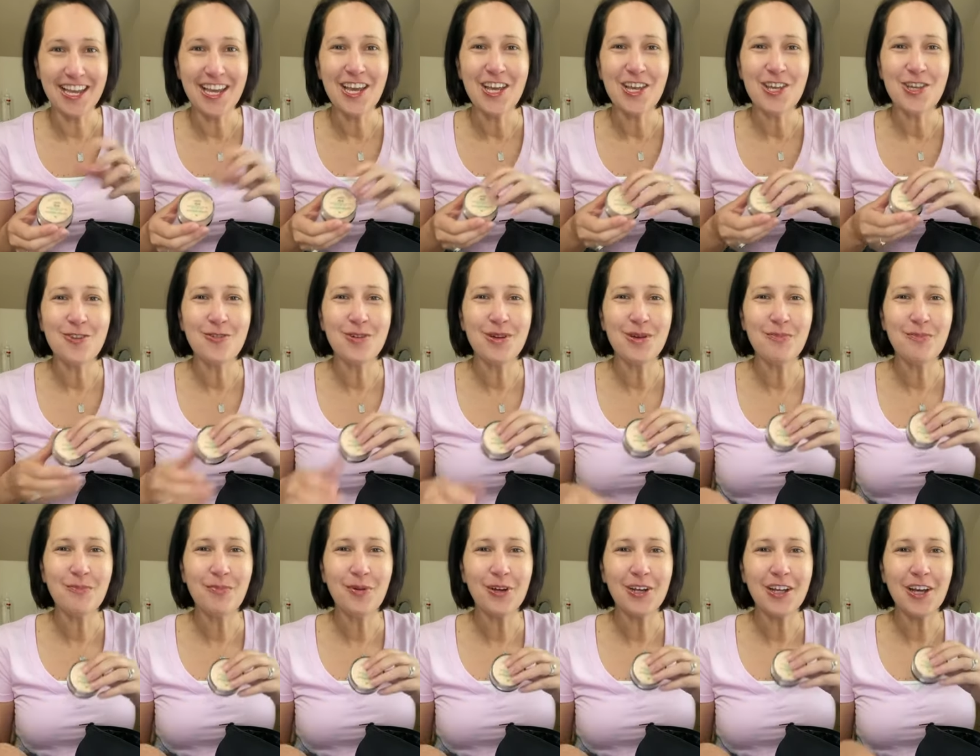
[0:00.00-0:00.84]
you can
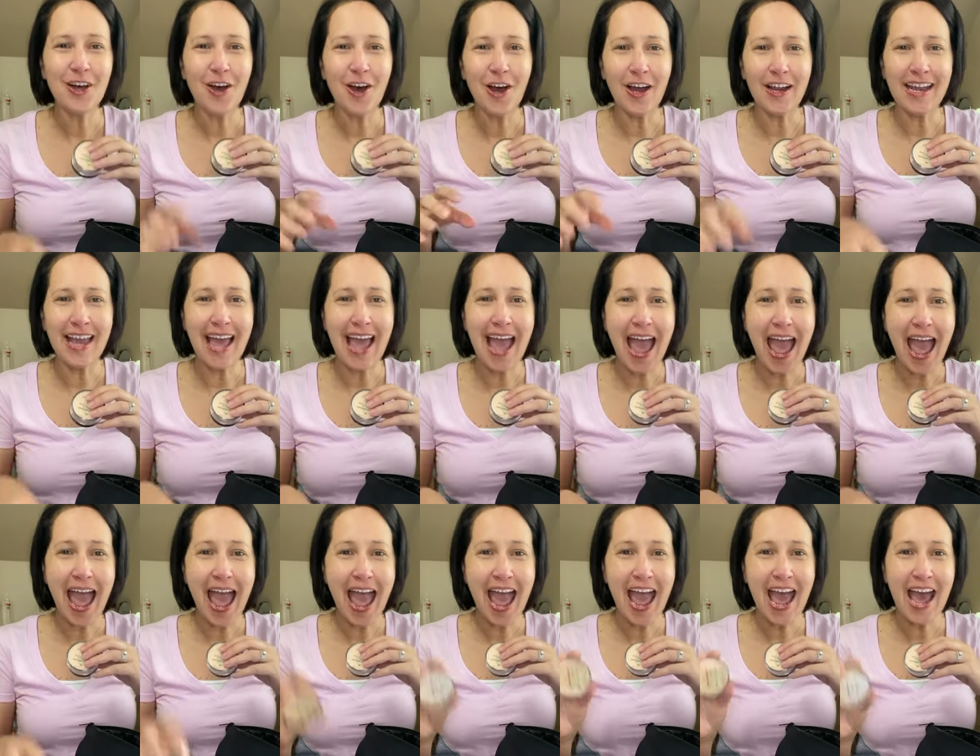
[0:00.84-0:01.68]
put it on
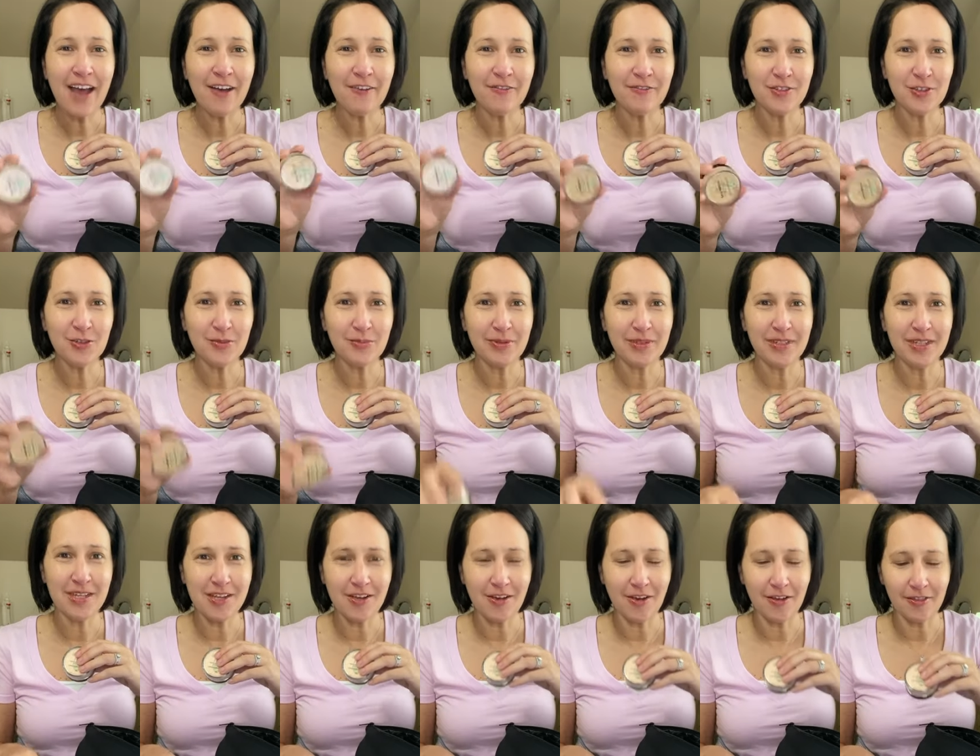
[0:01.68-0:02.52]
after
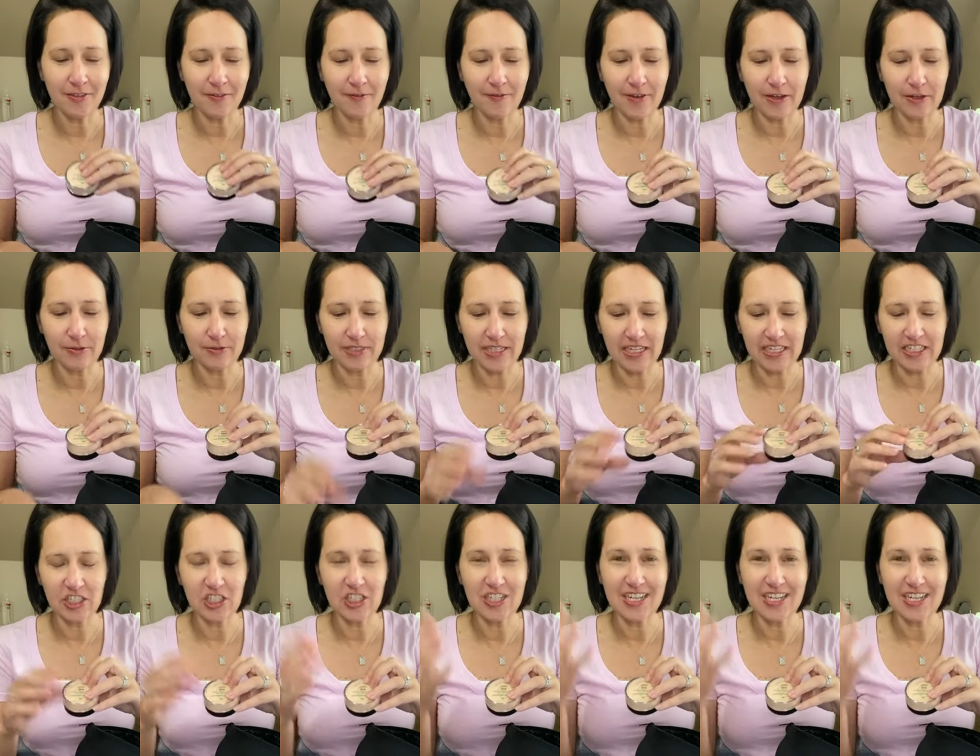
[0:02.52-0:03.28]
putting on the foundation